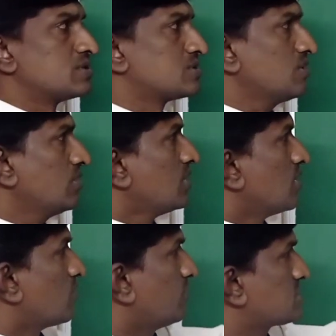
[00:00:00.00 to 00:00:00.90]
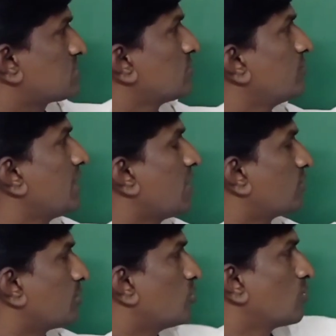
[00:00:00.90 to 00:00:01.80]
So, first we have
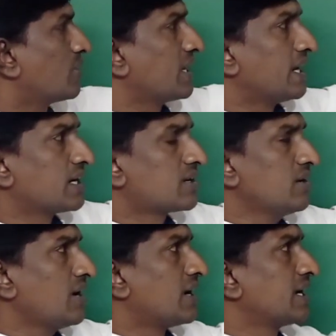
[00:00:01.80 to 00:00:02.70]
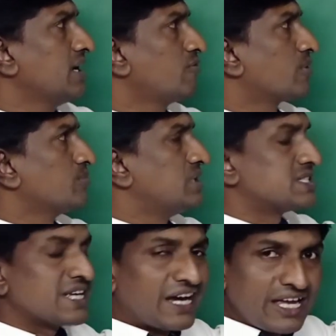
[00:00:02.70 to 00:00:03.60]
removed one electron, again from
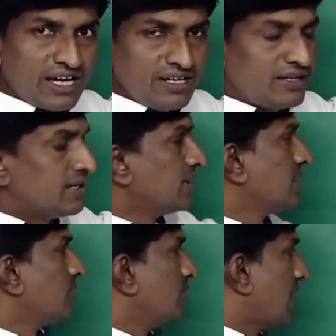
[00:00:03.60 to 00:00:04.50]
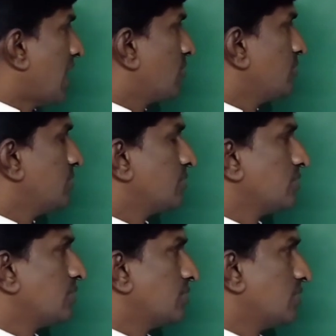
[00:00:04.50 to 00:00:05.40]
this ion we have
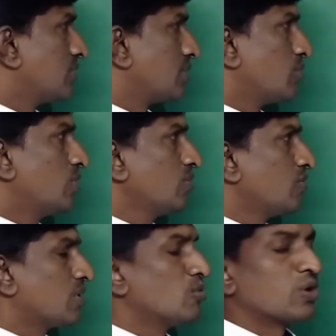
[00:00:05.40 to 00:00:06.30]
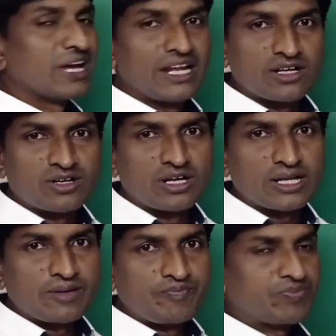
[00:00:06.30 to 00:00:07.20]
removed one more electron,
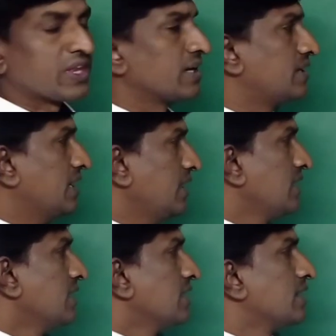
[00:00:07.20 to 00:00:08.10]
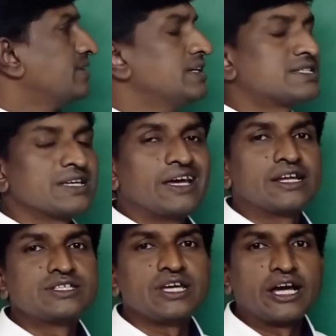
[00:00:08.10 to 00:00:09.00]
then this
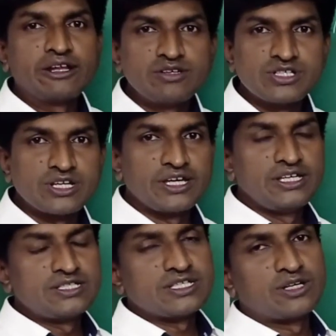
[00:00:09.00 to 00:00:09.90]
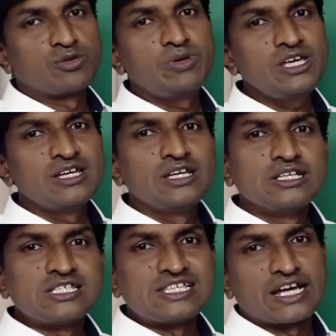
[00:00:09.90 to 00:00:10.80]
energy ionization is said to be
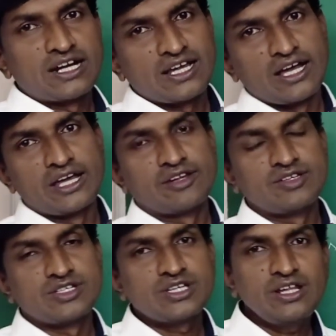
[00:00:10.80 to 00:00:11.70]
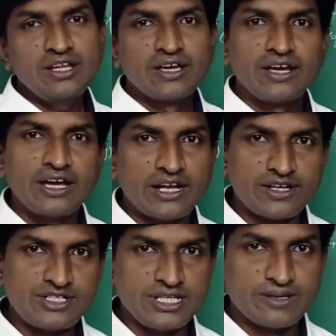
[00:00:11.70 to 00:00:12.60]
second ionization
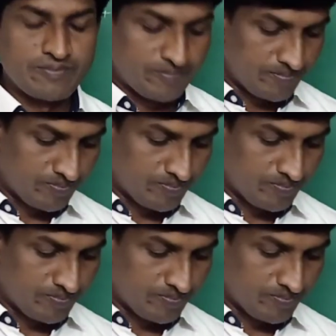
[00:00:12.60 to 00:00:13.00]
energy.